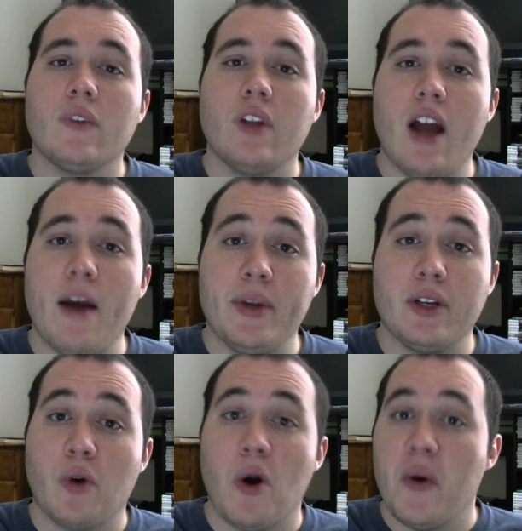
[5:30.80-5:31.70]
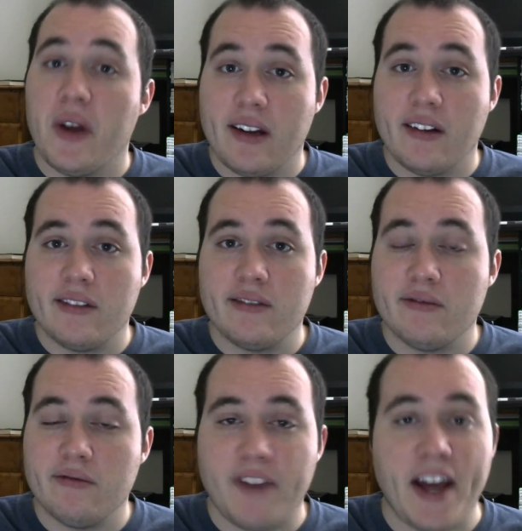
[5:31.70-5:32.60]
I've been growing
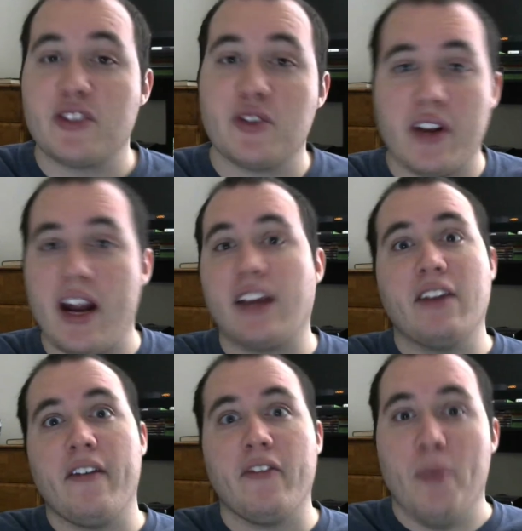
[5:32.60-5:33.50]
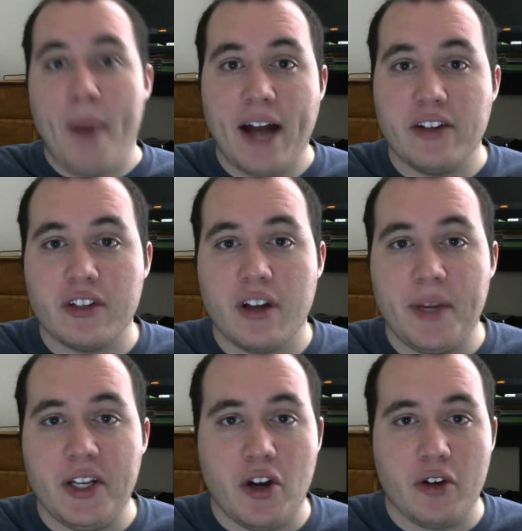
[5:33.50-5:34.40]
faster than I could have ever imagined. I
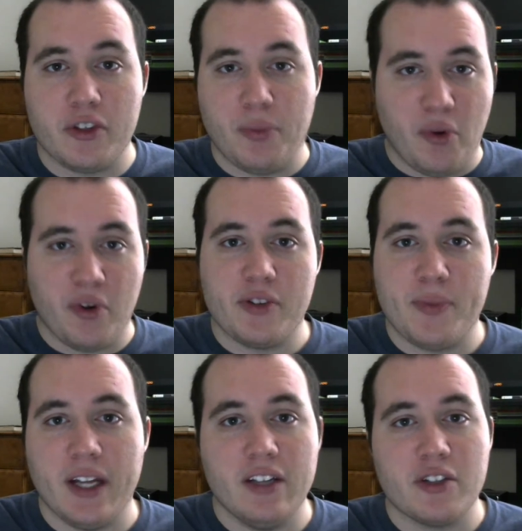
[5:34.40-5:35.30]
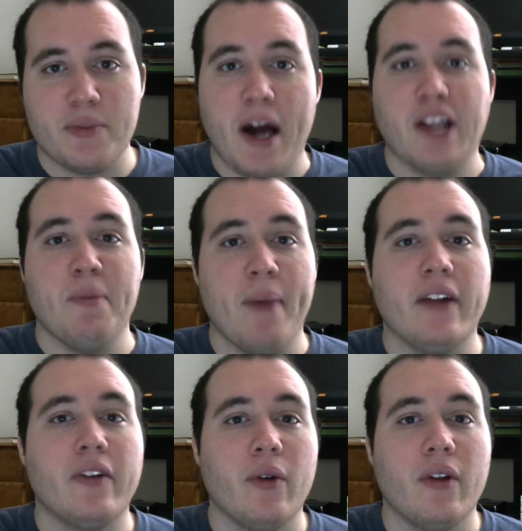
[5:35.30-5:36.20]
mean, y'all's support has been just
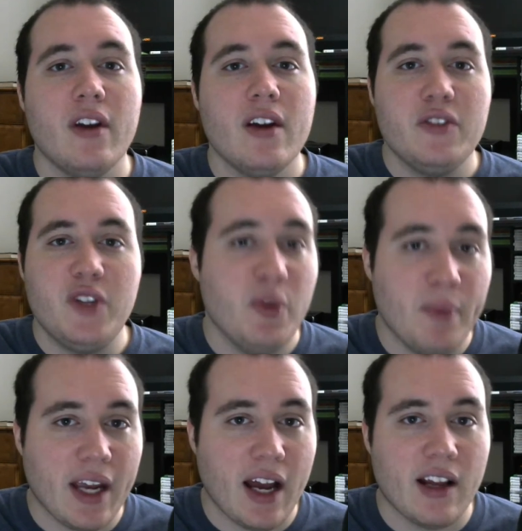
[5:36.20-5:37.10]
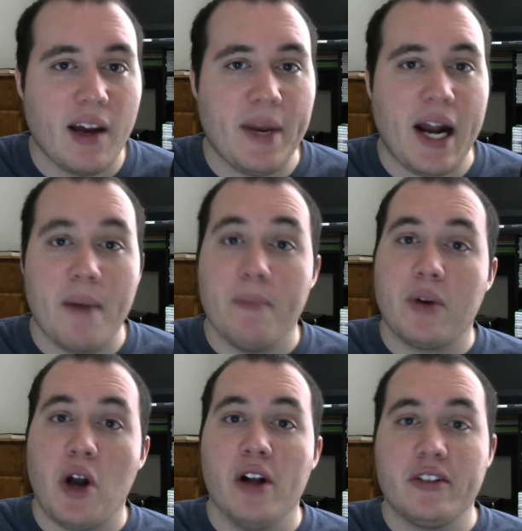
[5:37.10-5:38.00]
monumental to me. I, I mean, I'm
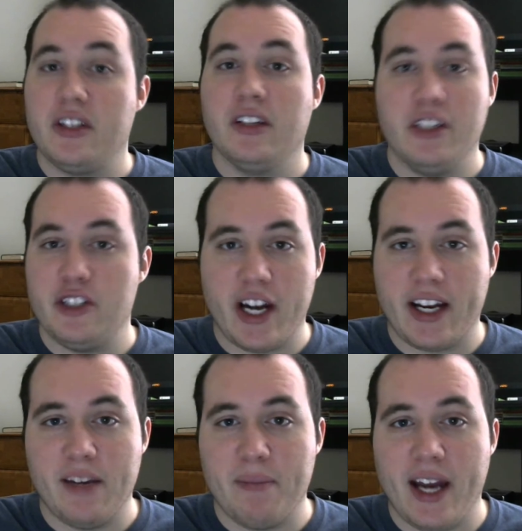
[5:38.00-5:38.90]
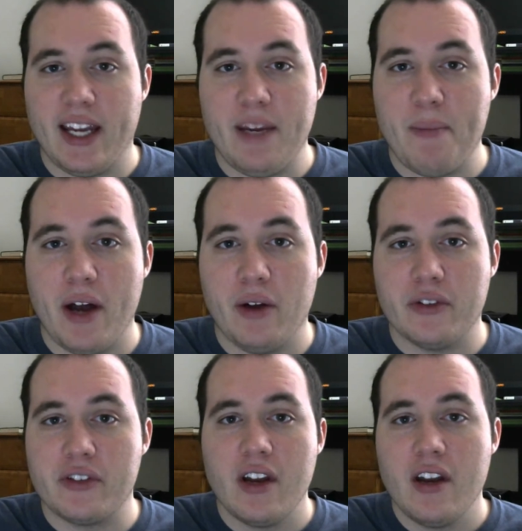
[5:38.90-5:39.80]
constantly checking my
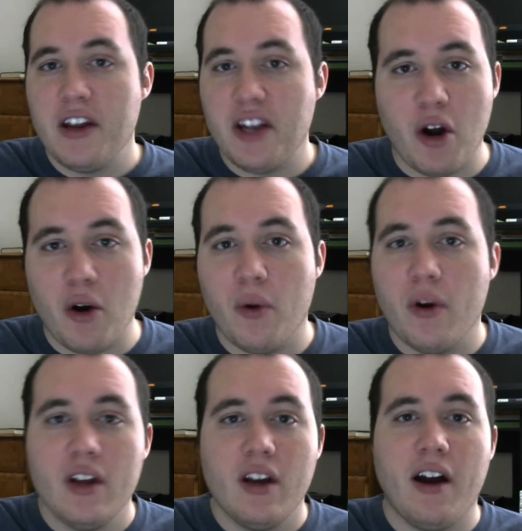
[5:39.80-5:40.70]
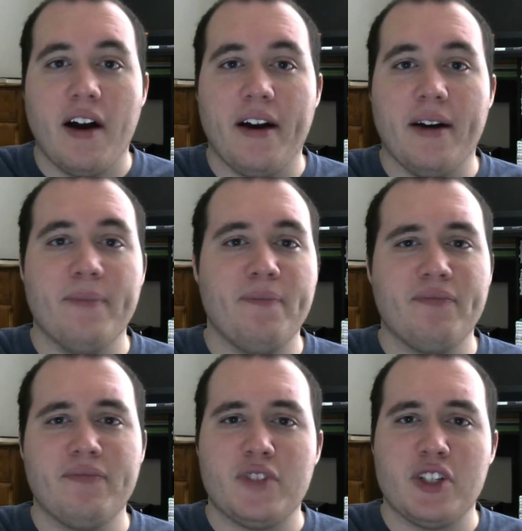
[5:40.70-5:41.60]
emails, you know, um,
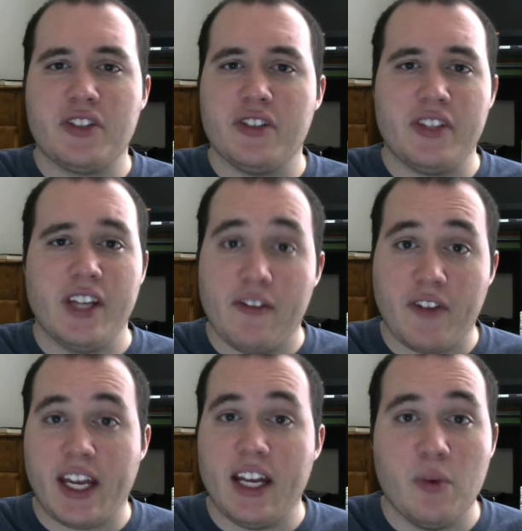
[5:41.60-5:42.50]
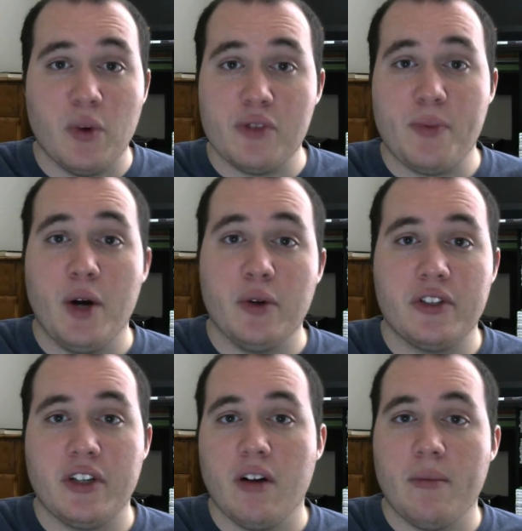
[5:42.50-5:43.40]
just to see if like anyone's
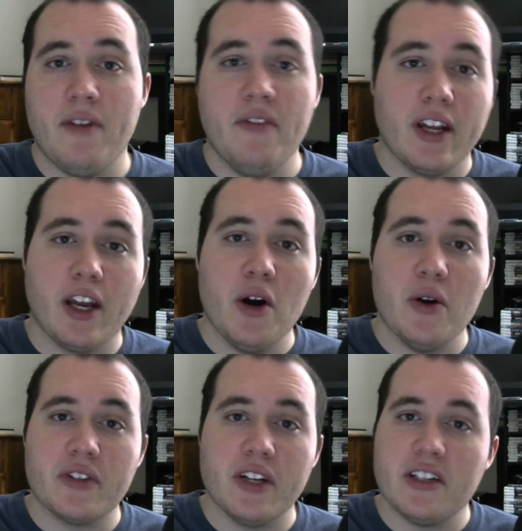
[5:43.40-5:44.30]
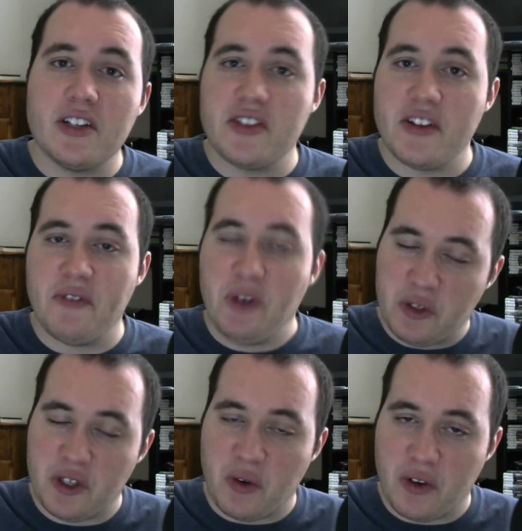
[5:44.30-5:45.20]
posted on my videos, and it just it feels
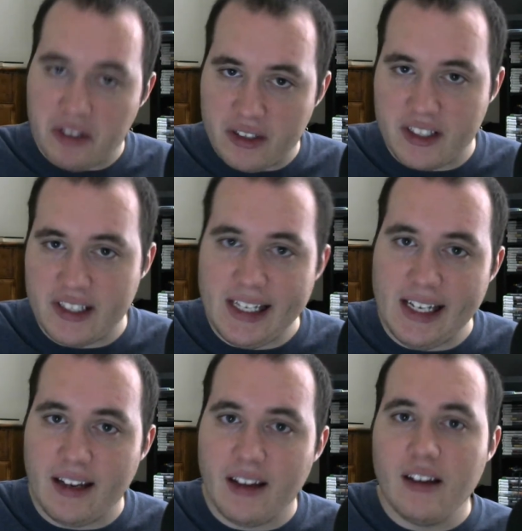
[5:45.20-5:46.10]
so good to see